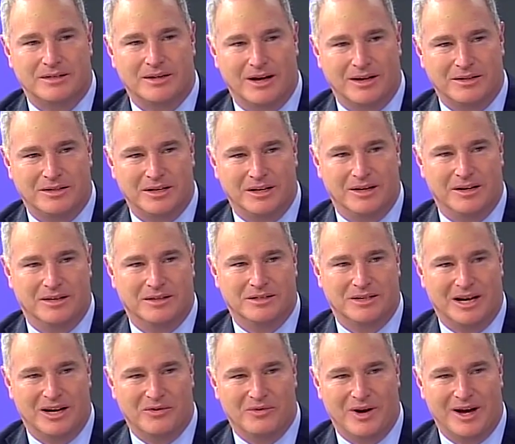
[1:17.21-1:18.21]
That's nice of you to
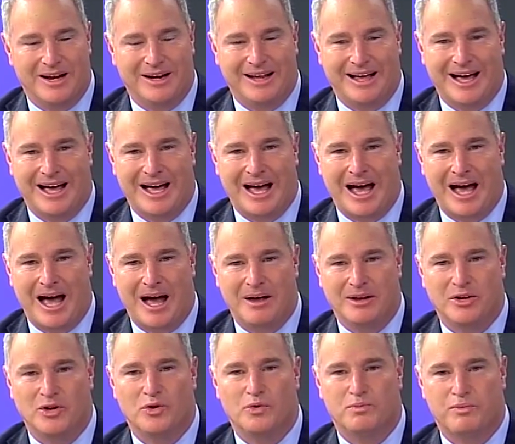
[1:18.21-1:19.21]
say, Randy.
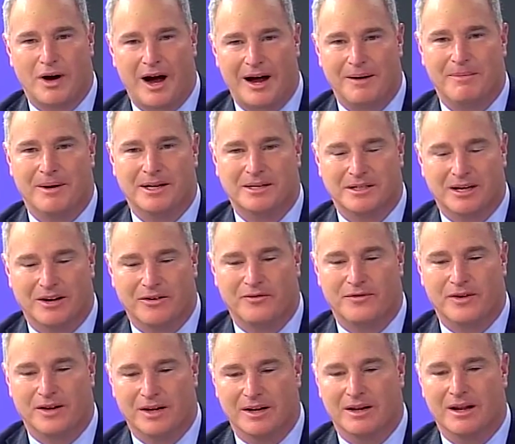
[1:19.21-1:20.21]
I do pride
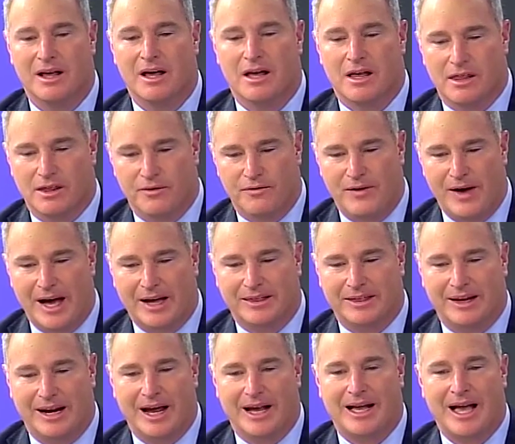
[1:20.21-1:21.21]
myself in the
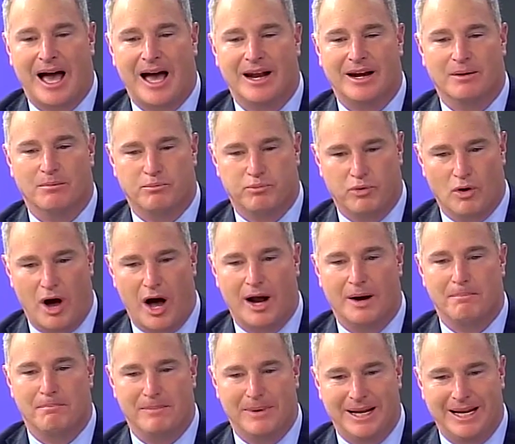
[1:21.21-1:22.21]
fact that I kind of
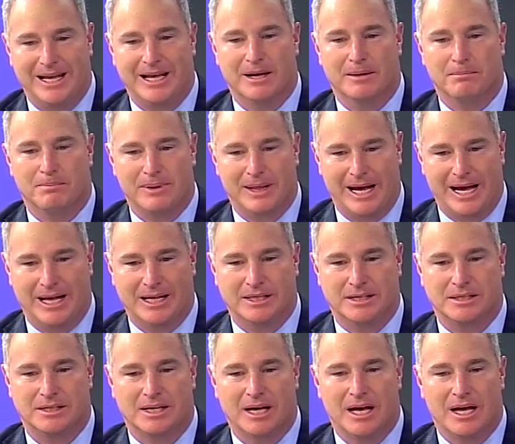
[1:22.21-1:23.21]
brought mini
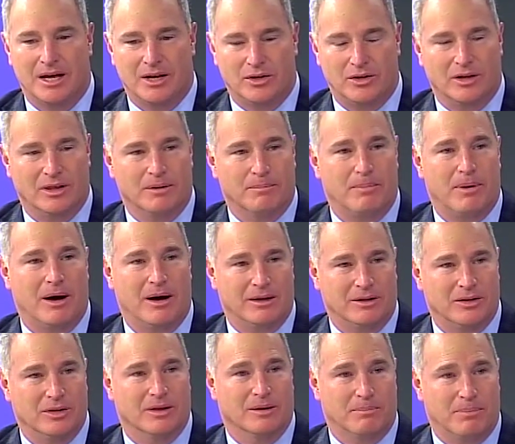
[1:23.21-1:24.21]
implants to the
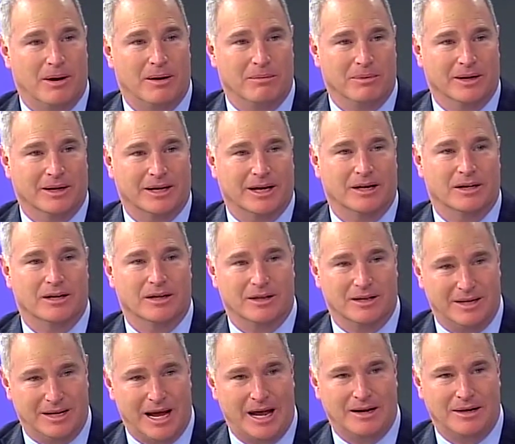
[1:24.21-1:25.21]
public and to
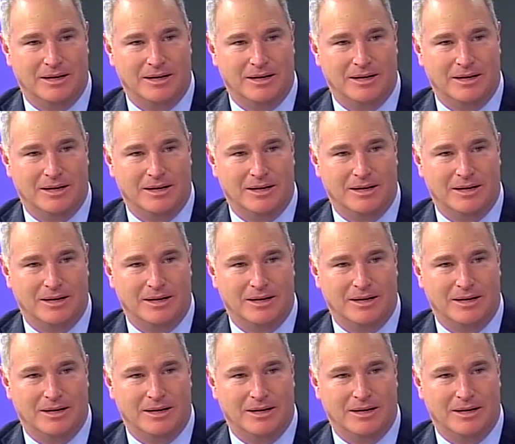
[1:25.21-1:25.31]
the dentist.